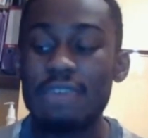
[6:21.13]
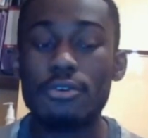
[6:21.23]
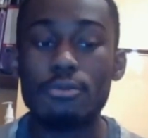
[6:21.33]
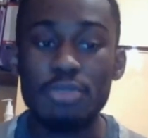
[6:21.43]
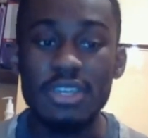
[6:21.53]

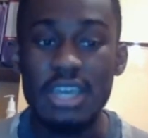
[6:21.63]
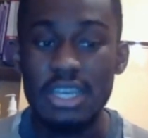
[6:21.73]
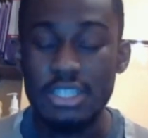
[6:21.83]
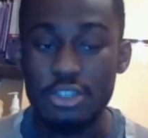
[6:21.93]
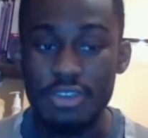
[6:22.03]
Now, so like
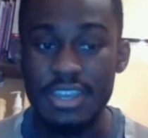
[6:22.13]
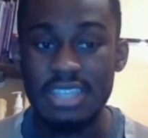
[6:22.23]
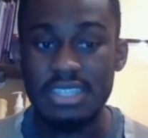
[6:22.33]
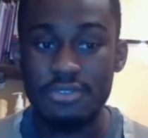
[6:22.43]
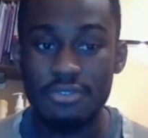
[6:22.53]
this is
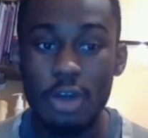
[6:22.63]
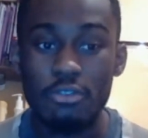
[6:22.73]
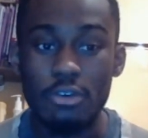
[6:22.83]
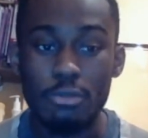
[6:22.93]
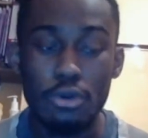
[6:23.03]
John
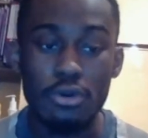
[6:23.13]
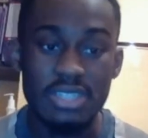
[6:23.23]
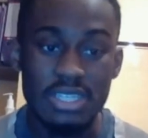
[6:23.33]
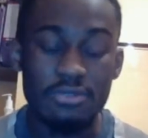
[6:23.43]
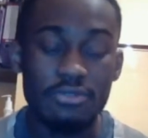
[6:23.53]
chapter one,
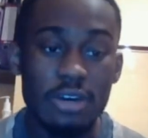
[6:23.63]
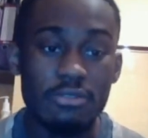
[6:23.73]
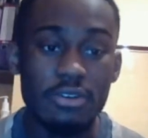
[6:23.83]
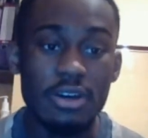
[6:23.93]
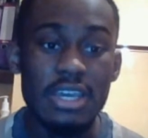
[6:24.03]
verse one,
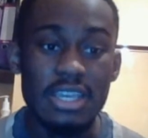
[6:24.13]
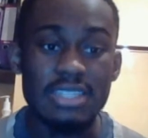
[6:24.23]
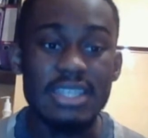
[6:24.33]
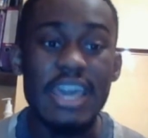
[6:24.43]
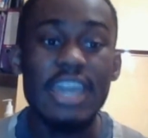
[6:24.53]
and it says,
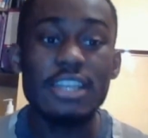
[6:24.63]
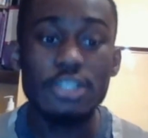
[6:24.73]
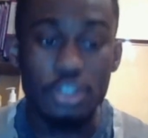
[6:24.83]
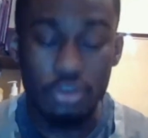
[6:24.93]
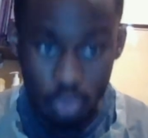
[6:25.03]
"In the
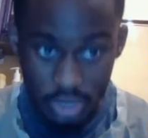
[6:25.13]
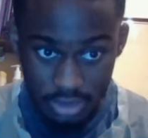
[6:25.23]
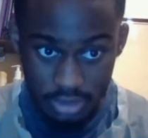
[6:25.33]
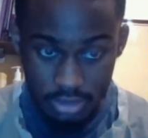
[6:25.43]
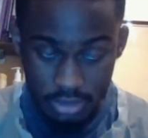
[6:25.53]
beginning was the
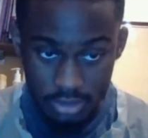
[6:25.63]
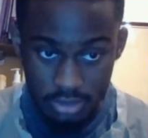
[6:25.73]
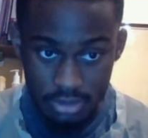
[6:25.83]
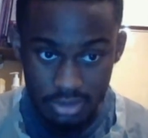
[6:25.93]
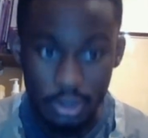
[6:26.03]
Word,
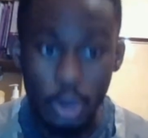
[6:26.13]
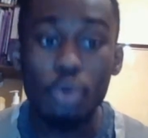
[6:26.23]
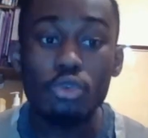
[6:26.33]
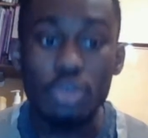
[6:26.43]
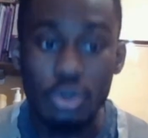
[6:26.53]
and the
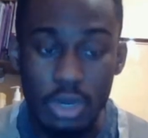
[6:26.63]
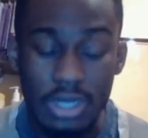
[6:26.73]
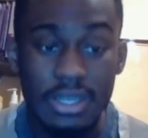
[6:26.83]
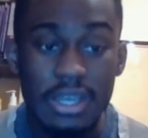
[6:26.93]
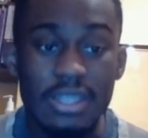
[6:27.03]
word
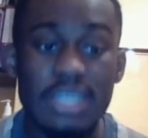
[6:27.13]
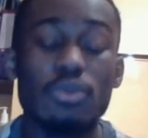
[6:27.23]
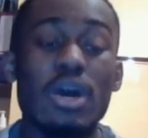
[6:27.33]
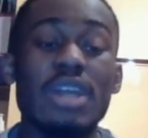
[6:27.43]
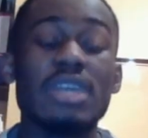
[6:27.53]
was
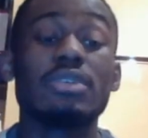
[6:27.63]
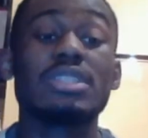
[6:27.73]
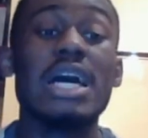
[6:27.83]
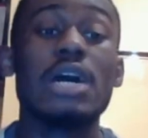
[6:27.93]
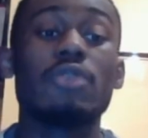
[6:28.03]
with
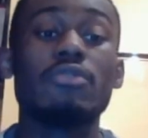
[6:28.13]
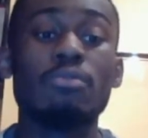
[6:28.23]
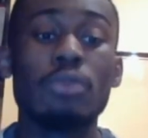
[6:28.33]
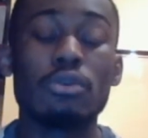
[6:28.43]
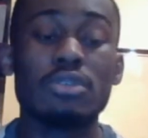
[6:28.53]
God
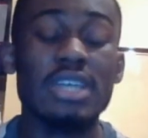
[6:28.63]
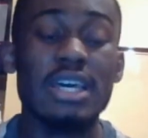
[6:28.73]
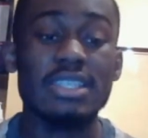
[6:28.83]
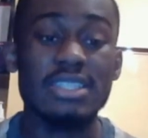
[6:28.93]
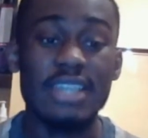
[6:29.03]
and the word
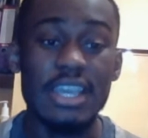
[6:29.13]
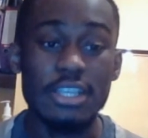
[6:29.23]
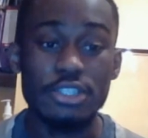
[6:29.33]
was God.